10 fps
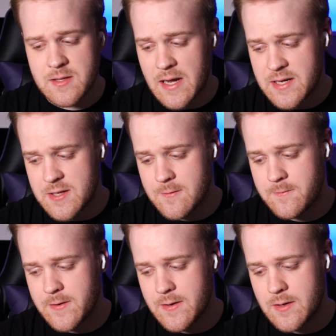the idea of
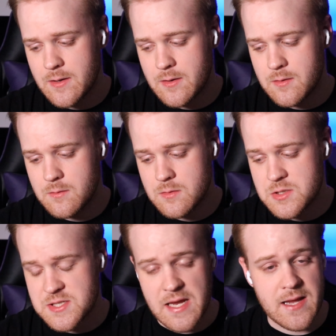uh,
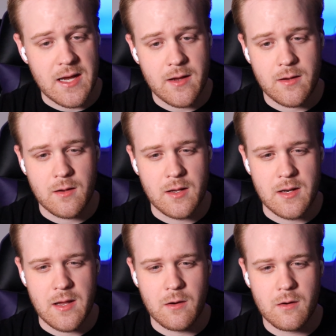just AI and
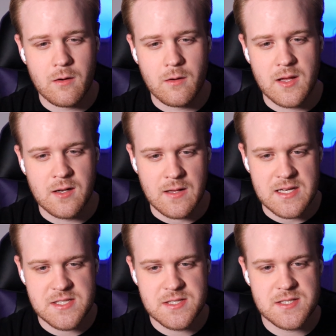AR in
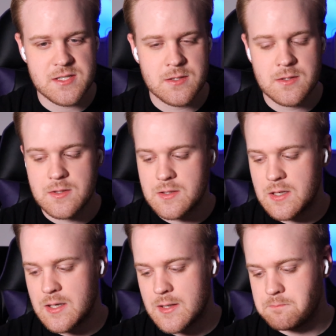glasses
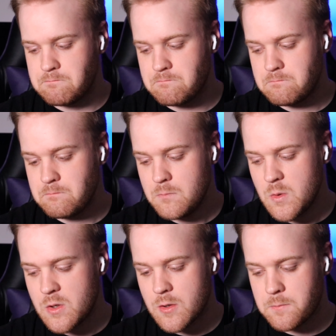um,
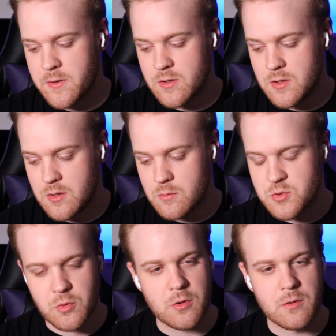could play a huge
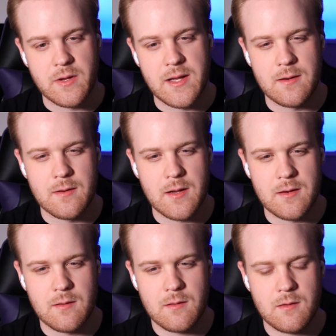role in
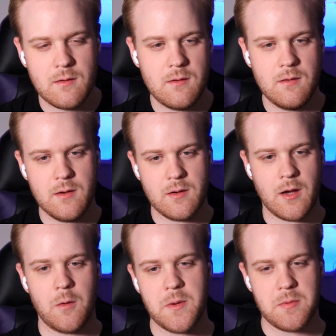in
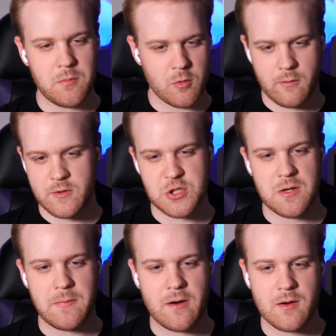helping people who are visually
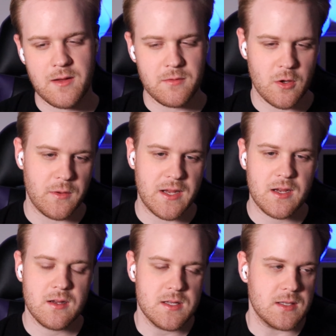impaired. Even though
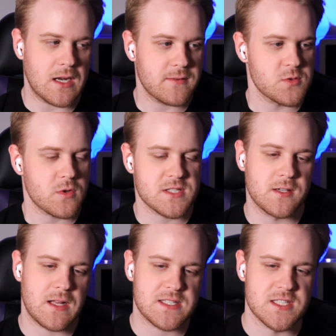like a lot of us wear
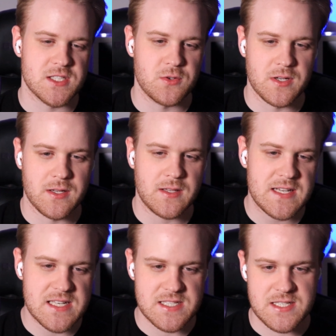sunglasses due to
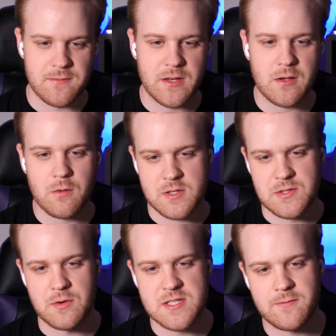light sensitivity, also
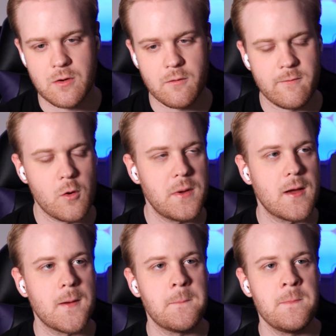known as
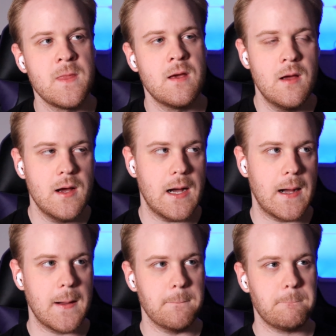photophobia.
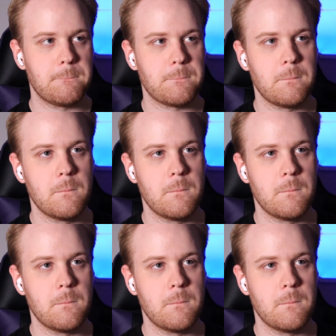Um,